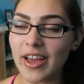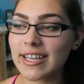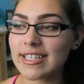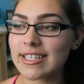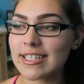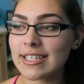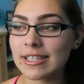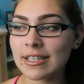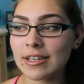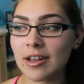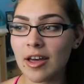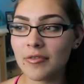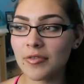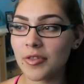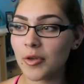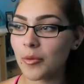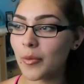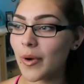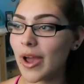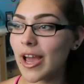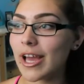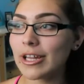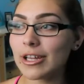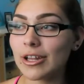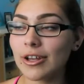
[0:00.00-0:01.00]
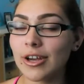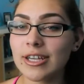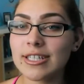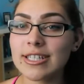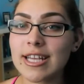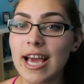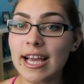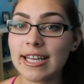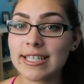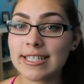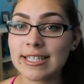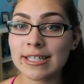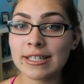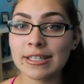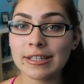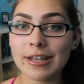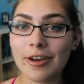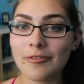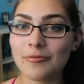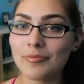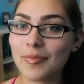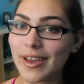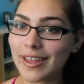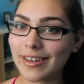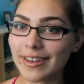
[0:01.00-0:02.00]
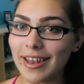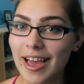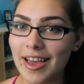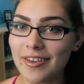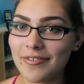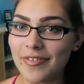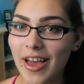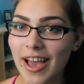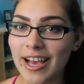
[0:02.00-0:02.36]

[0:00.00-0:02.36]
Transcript: I didn't love the way I looked. I didn't love my life.